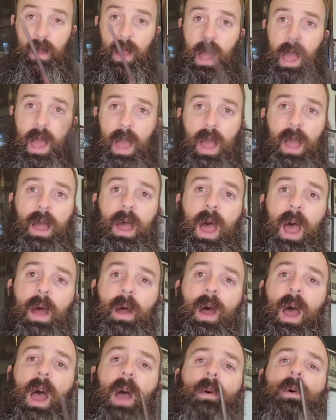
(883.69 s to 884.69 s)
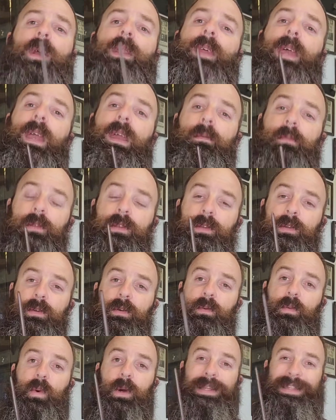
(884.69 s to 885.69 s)
how are they able to
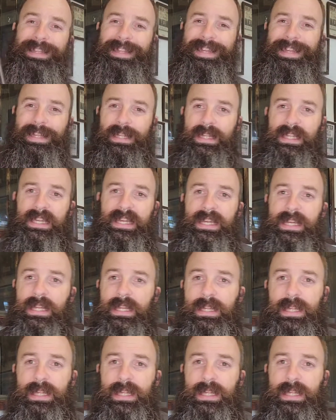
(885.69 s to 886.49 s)
do what they did?